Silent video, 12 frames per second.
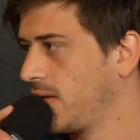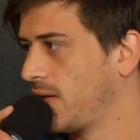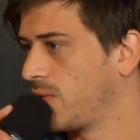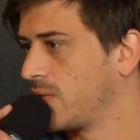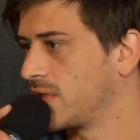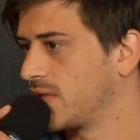
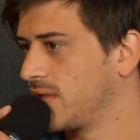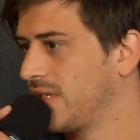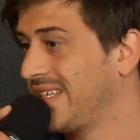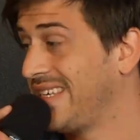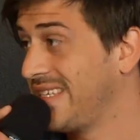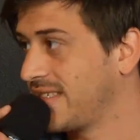it was
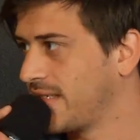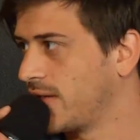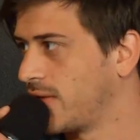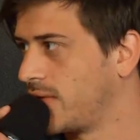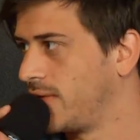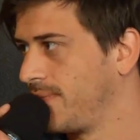
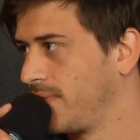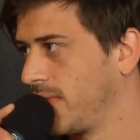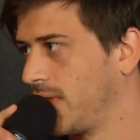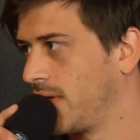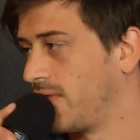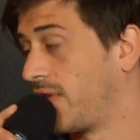easier,
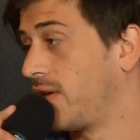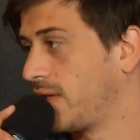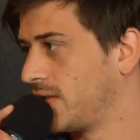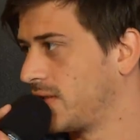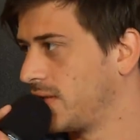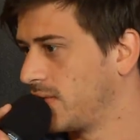very
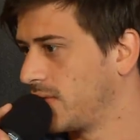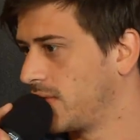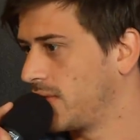easy.